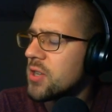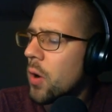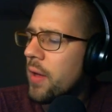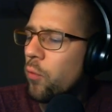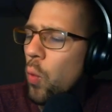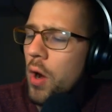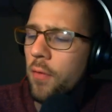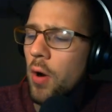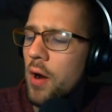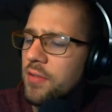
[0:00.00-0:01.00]
So if 1
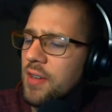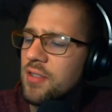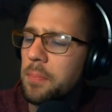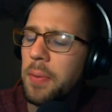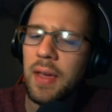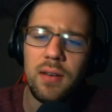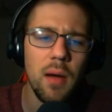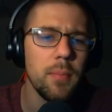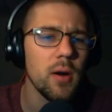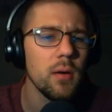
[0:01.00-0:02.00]
over rc is a big
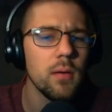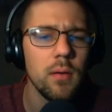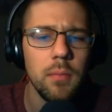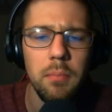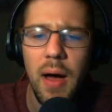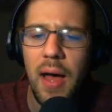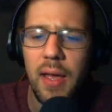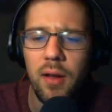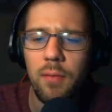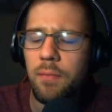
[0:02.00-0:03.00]
number,
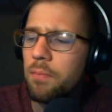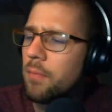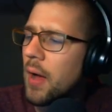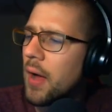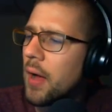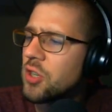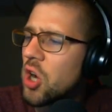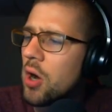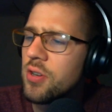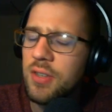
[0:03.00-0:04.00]
my uh,
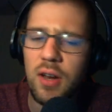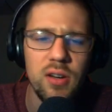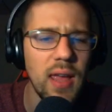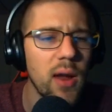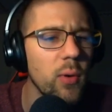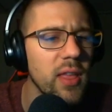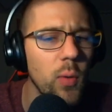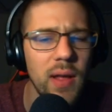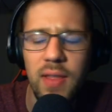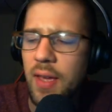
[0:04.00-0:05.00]
charge is going to decay really
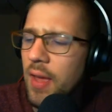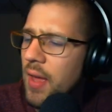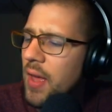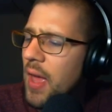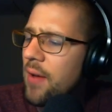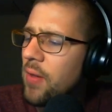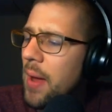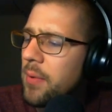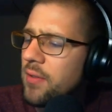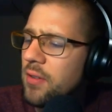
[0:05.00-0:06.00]
quickly. If
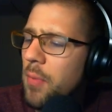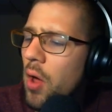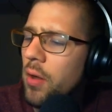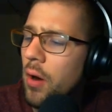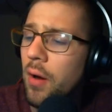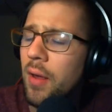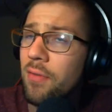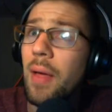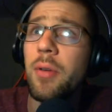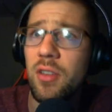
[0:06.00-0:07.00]
lambda is a small, er,
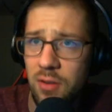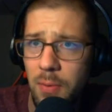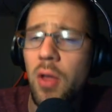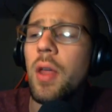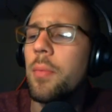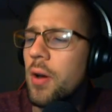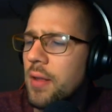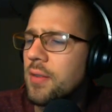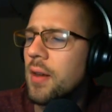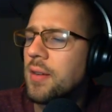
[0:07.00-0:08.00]
if lambda is a small number,
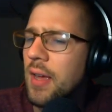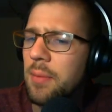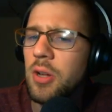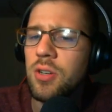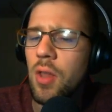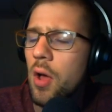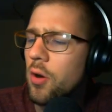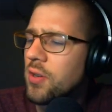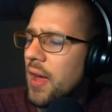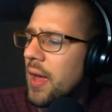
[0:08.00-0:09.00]
it's going to take a much
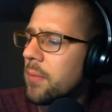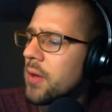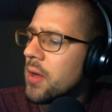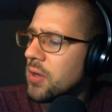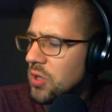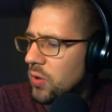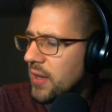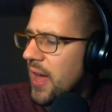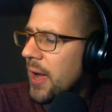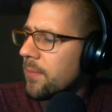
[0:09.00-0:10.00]
longer time to
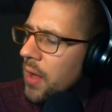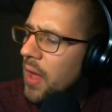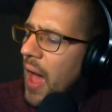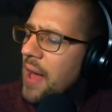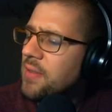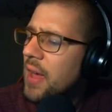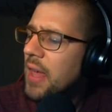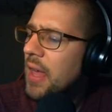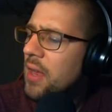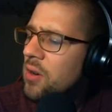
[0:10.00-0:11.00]
decay as
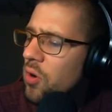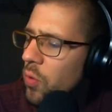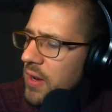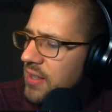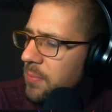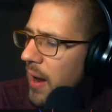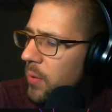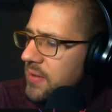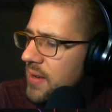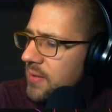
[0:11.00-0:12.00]
I increase my
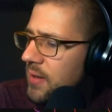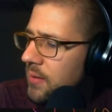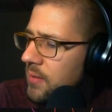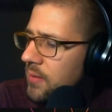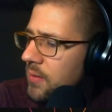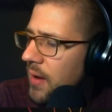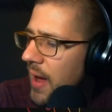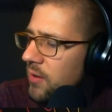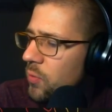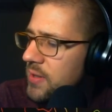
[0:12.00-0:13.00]
resistance,
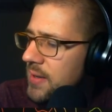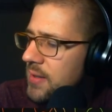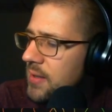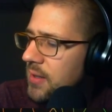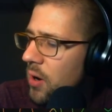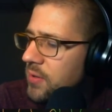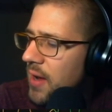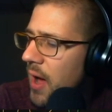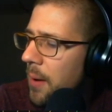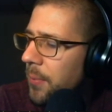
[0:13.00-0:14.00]
as resistance
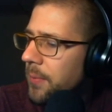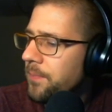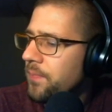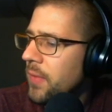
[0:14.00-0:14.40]
goes up,